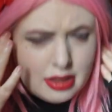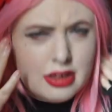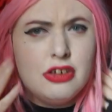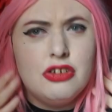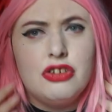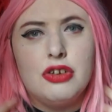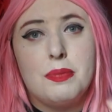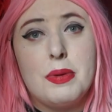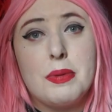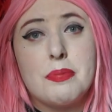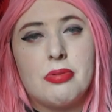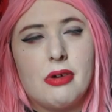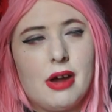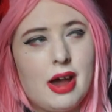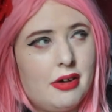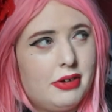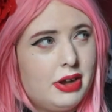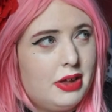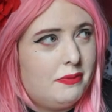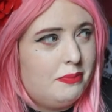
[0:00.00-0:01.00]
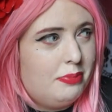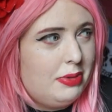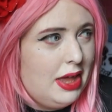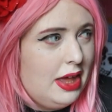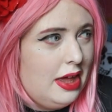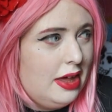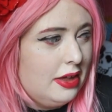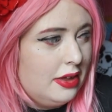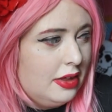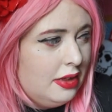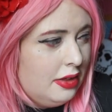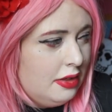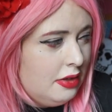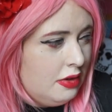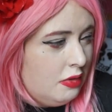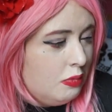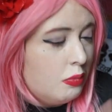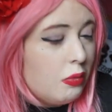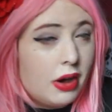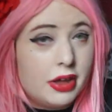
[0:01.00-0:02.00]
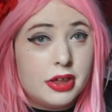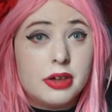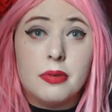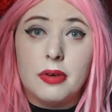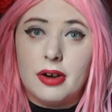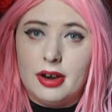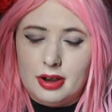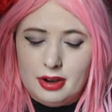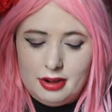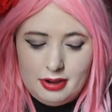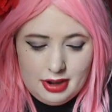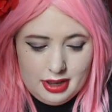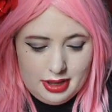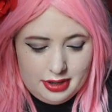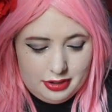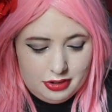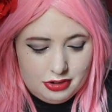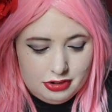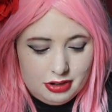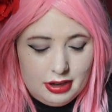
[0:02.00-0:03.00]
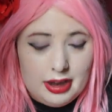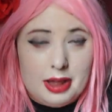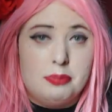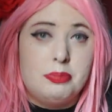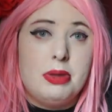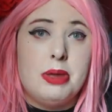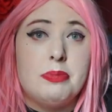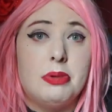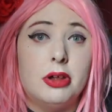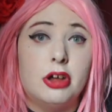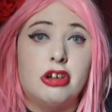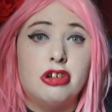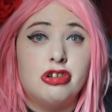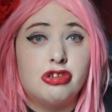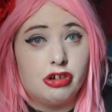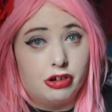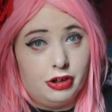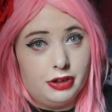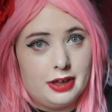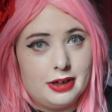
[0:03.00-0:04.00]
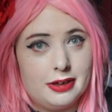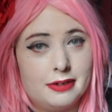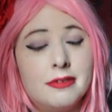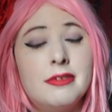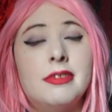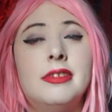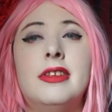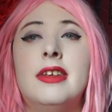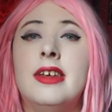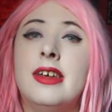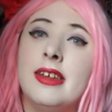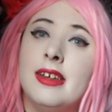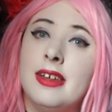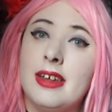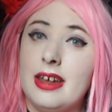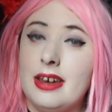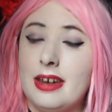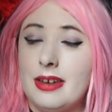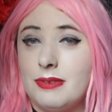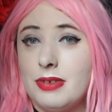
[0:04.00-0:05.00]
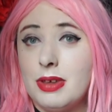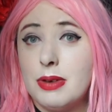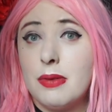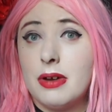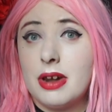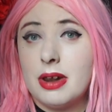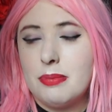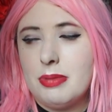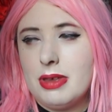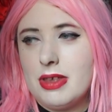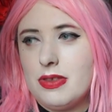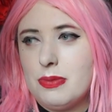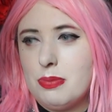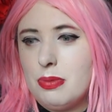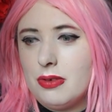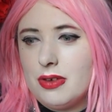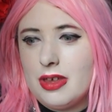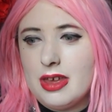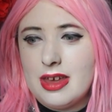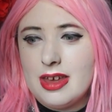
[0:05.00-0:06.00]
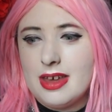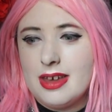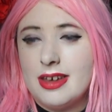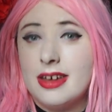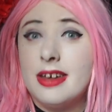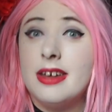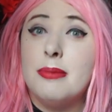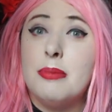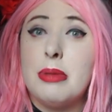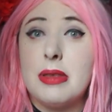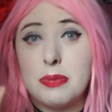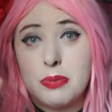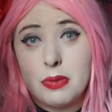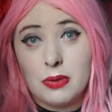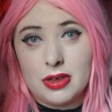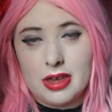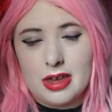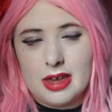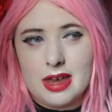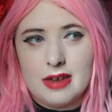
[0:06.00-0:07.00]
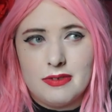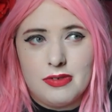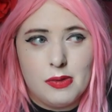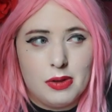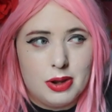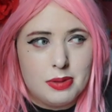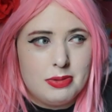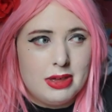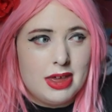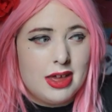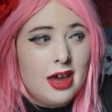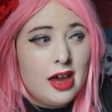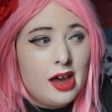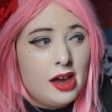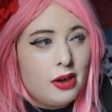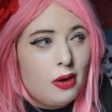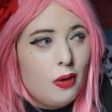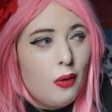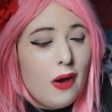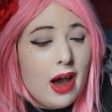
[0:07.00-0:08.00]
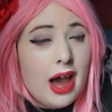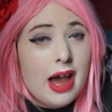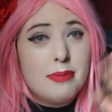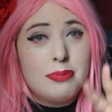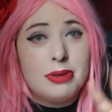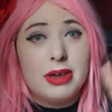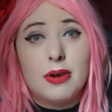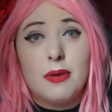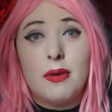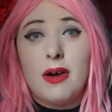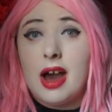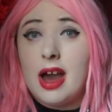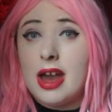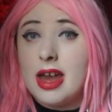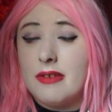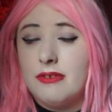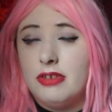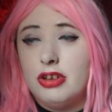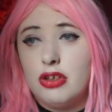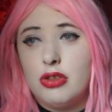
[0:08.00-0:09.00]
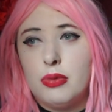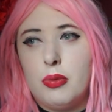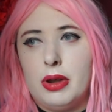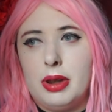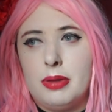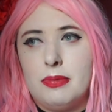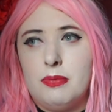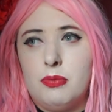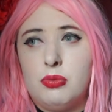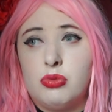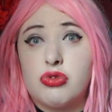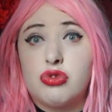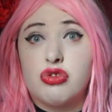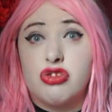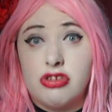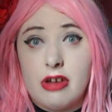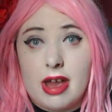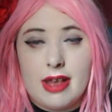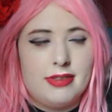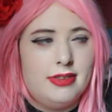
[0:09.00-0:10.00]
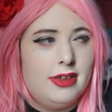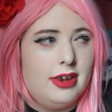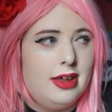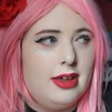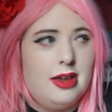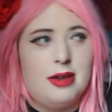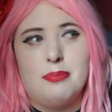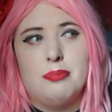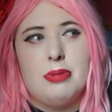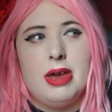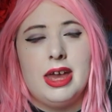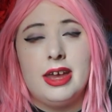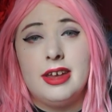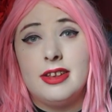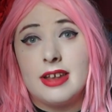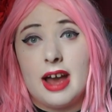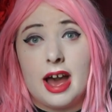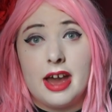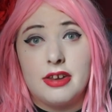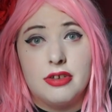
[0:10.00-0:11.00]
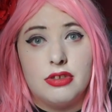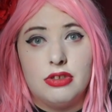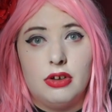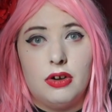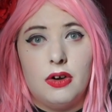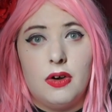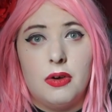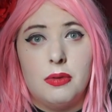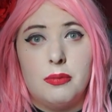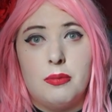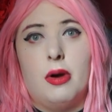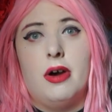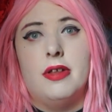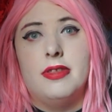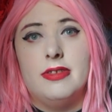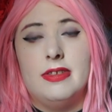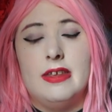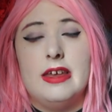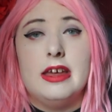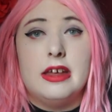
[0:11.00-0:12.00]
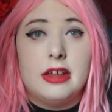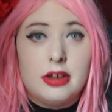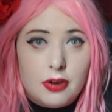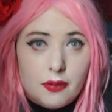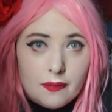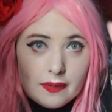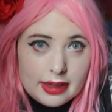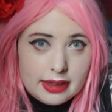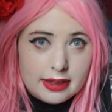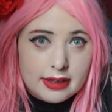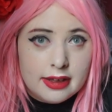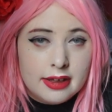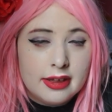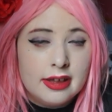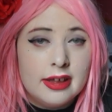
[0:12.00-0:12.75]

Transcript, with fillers: you should be proud of being what you are and you shouldn't let people control you and if you want to be spooky be spooky if you want to be kawaii be kawaii if you just want to dress in a pink dinosaur onesie go it